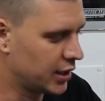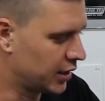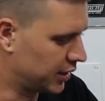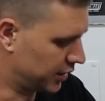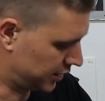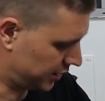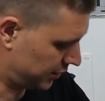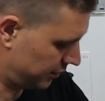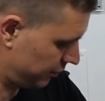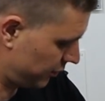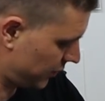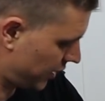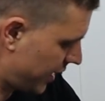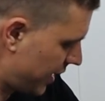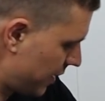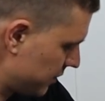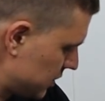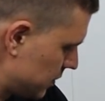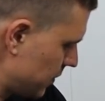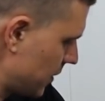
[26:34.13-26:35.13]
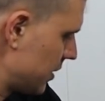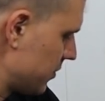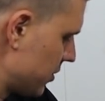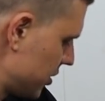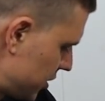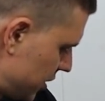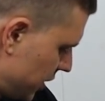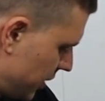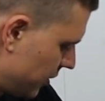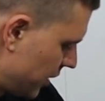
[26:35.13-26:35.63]
uh, cam's pretty
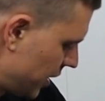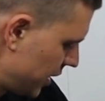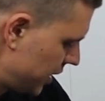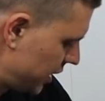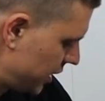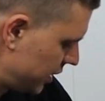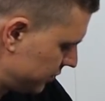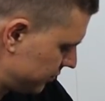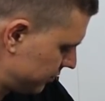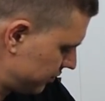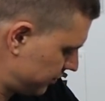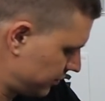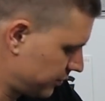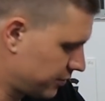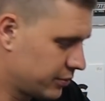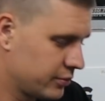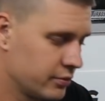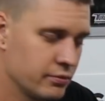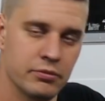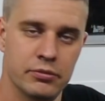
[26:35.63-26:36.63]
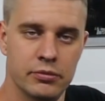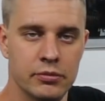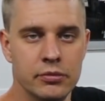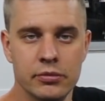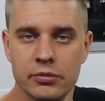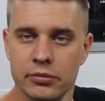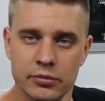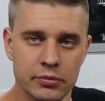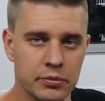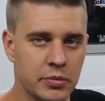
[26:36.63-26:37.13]
much degreed in,
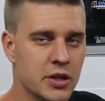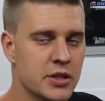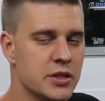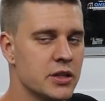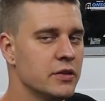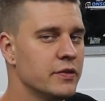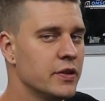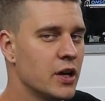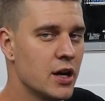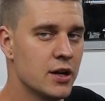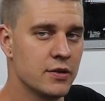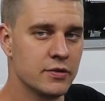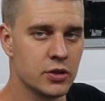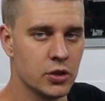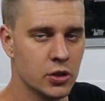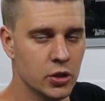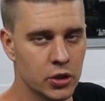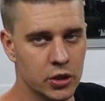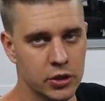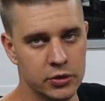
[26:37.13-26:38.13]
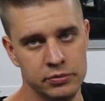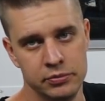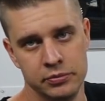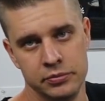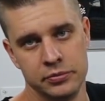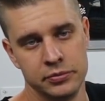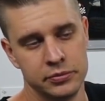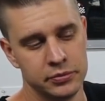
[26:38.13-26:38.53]
piston and valve's good,